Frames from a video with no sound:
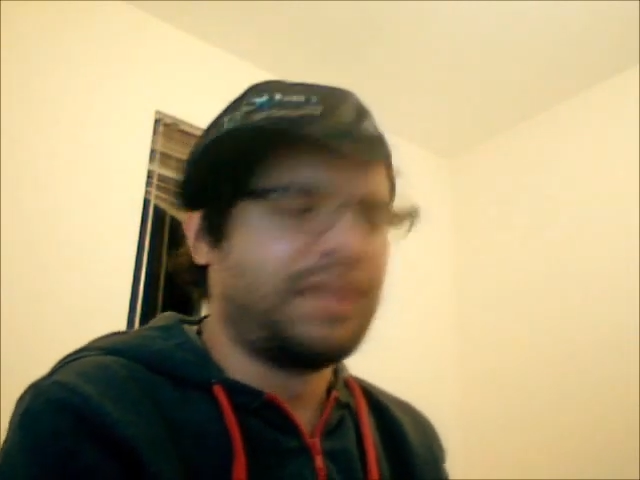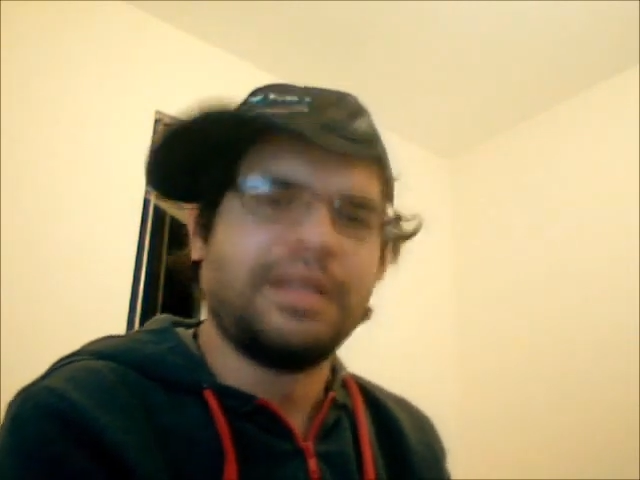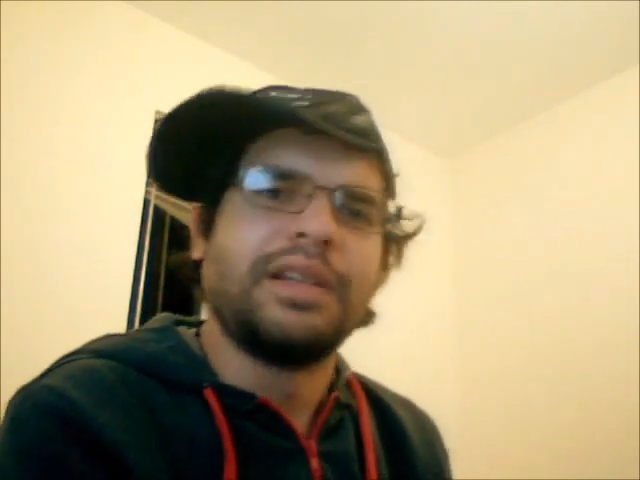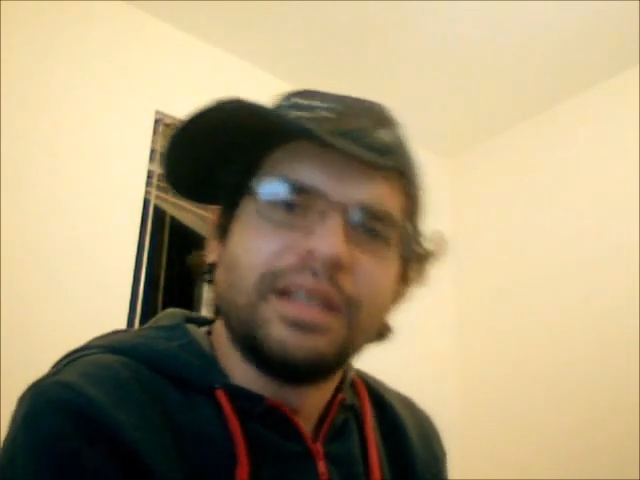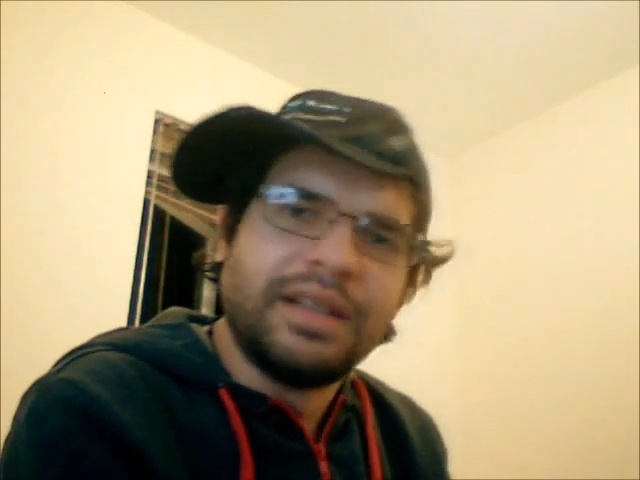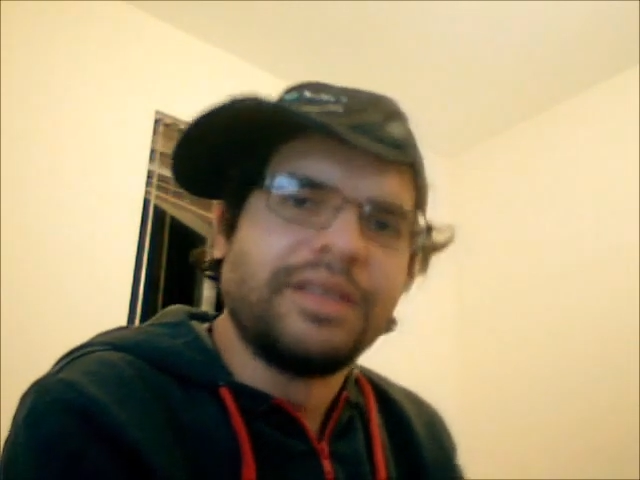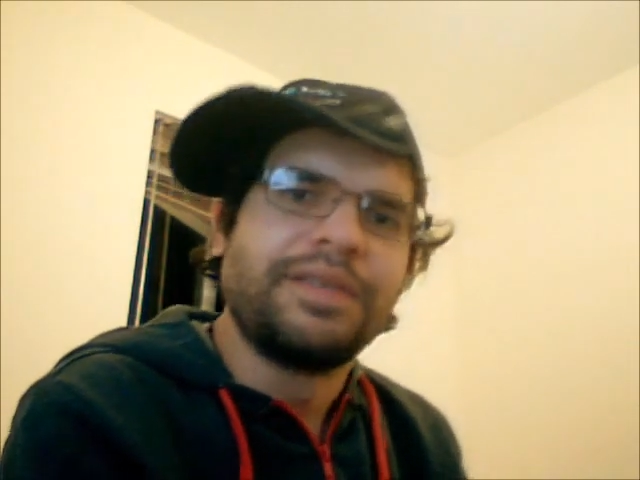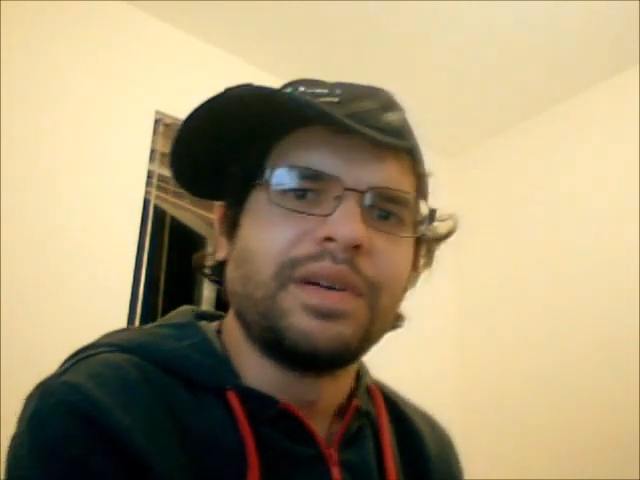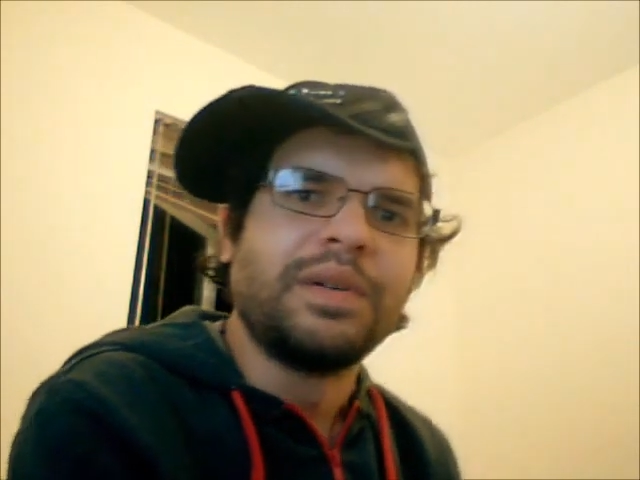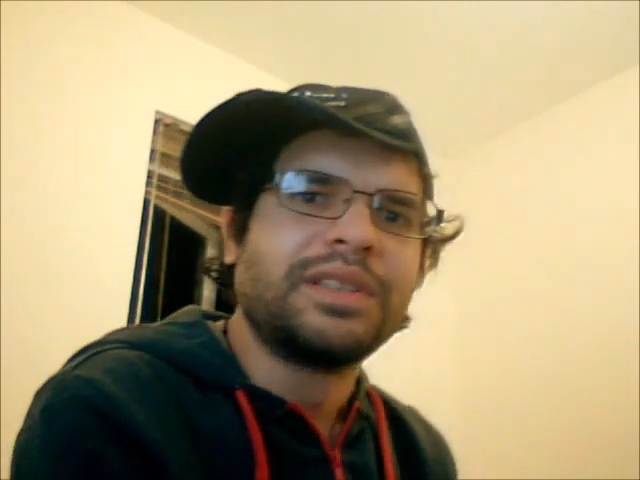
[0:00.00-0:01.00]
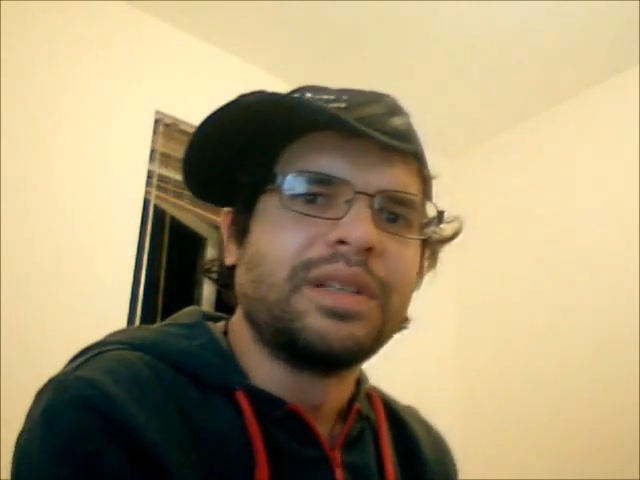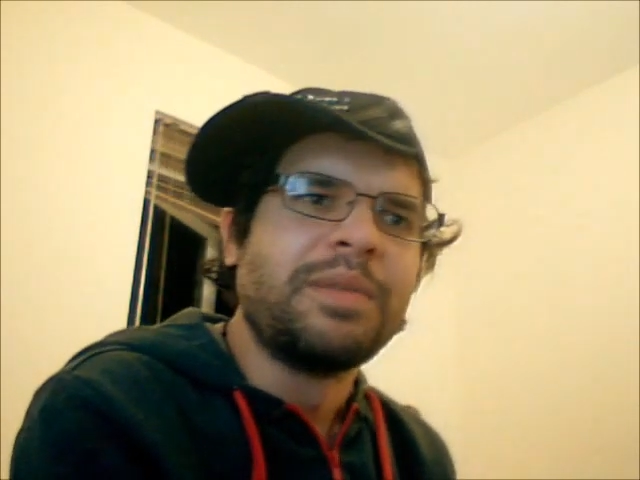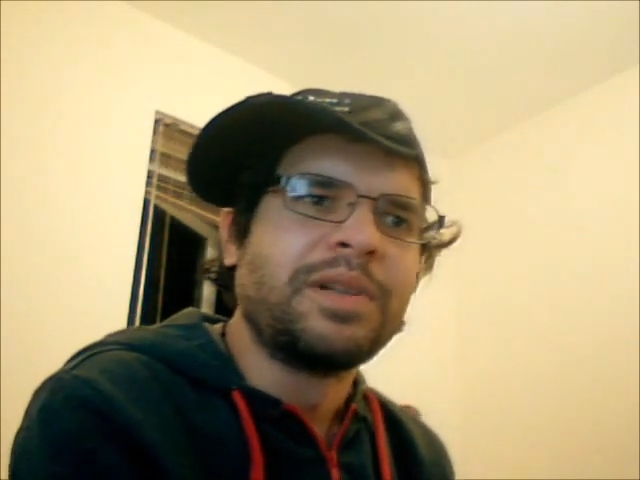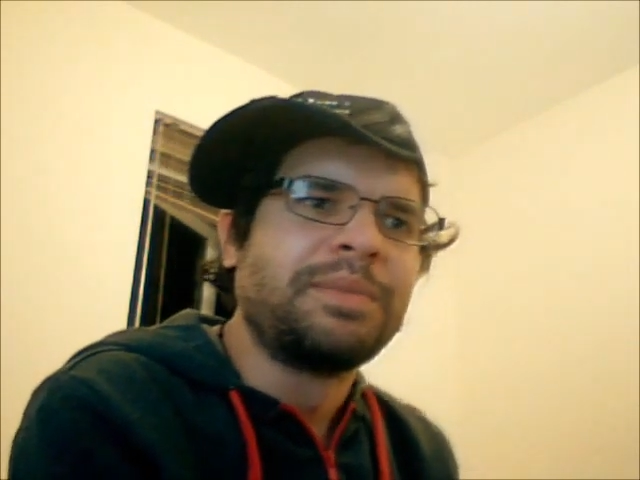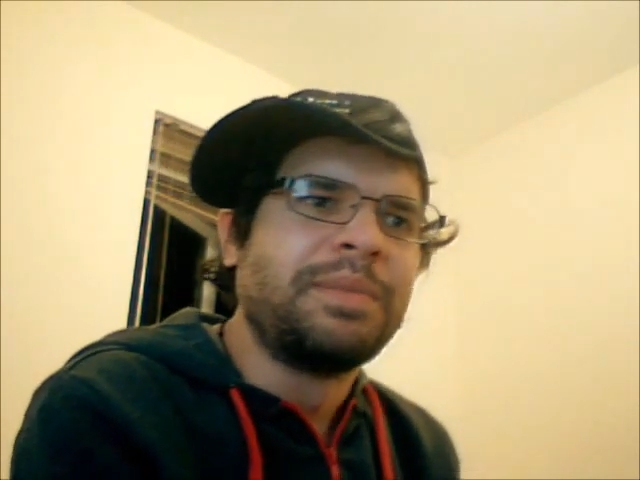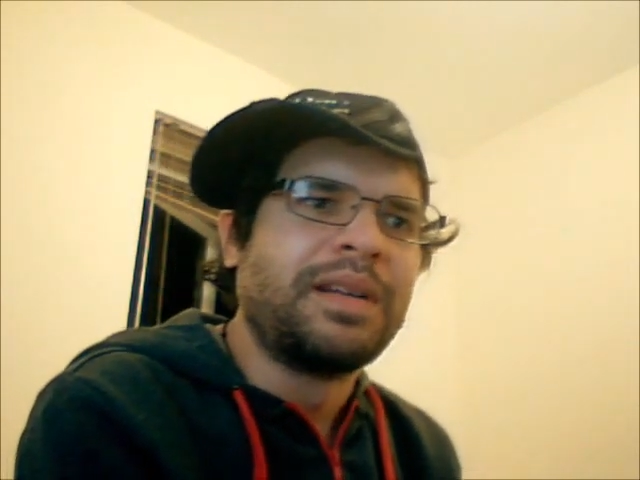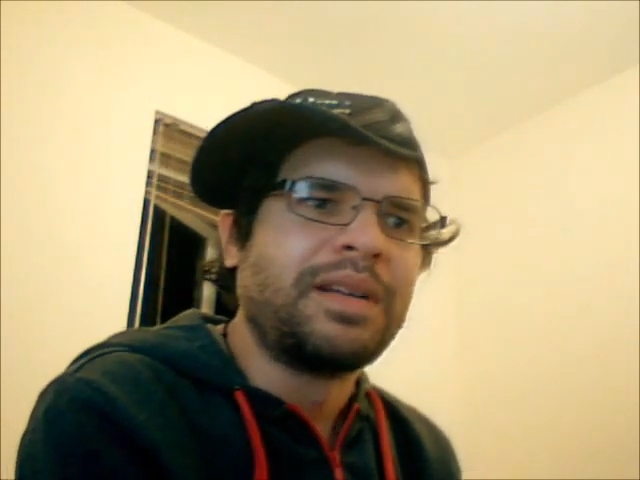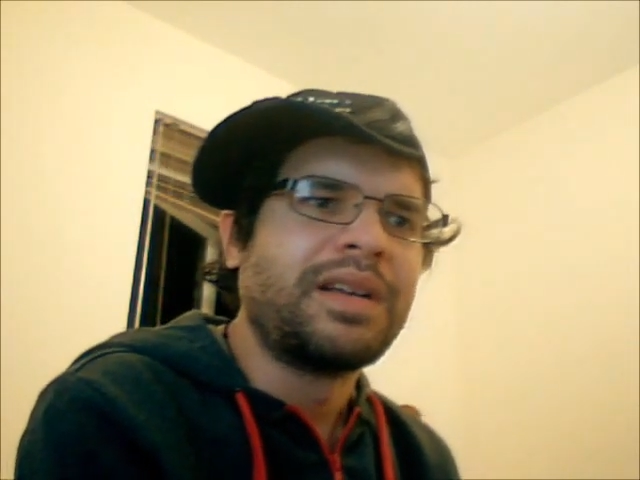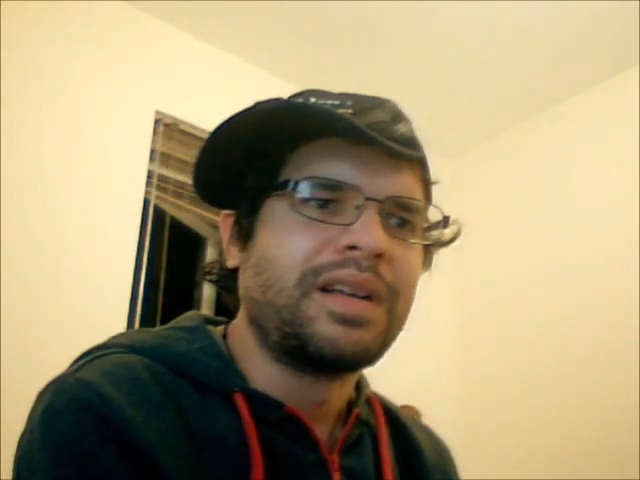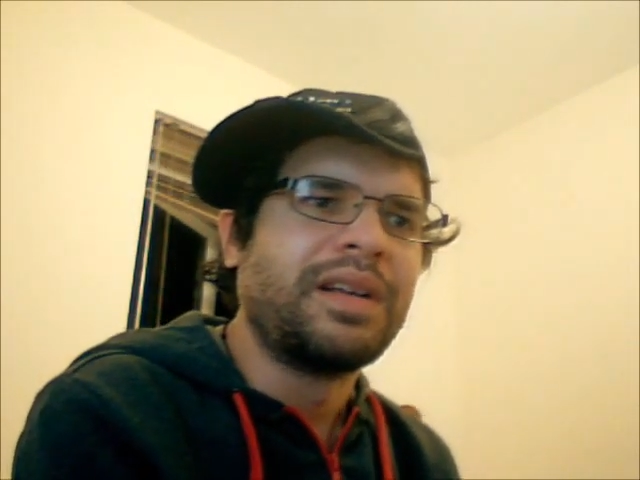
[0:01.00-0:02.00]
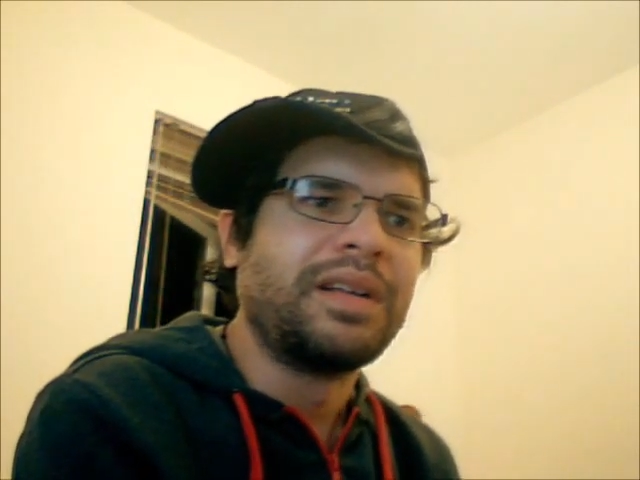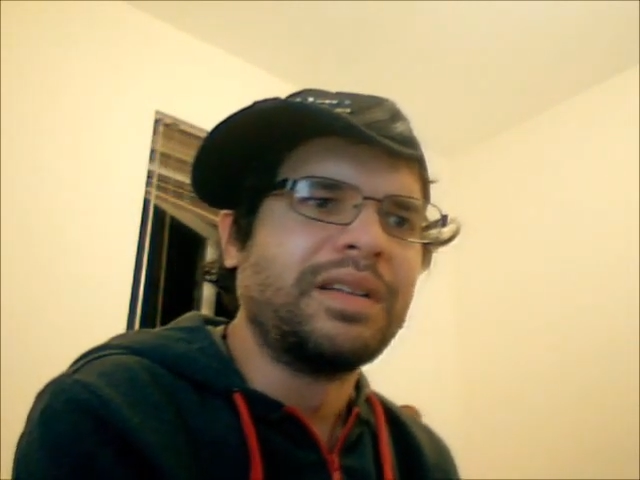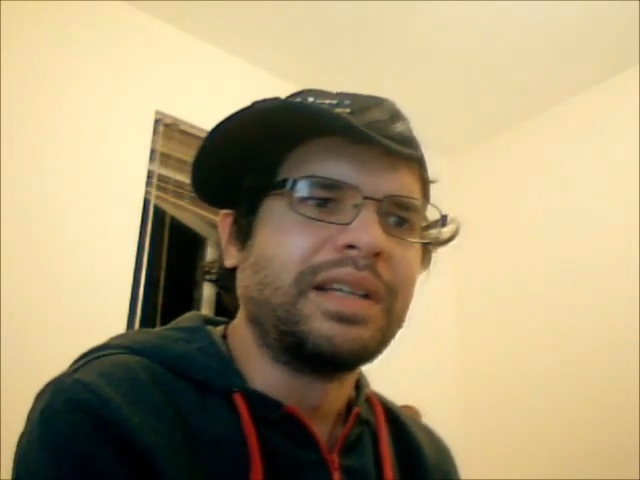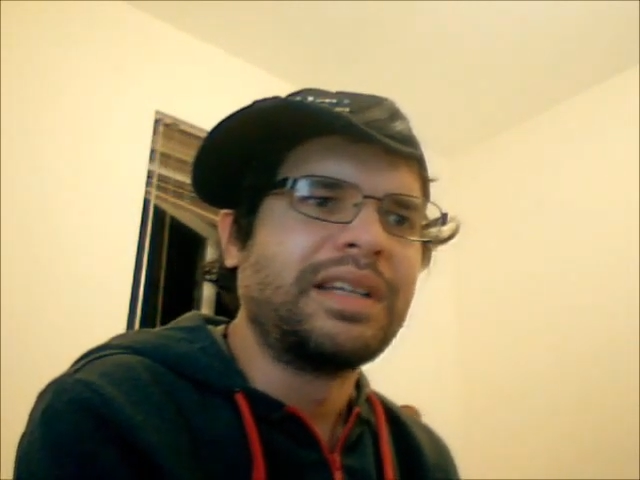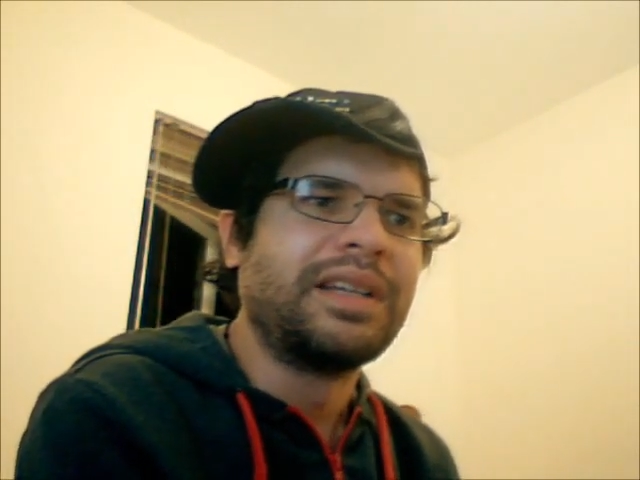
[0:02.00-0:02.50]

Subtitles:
and then I felt so much better. Like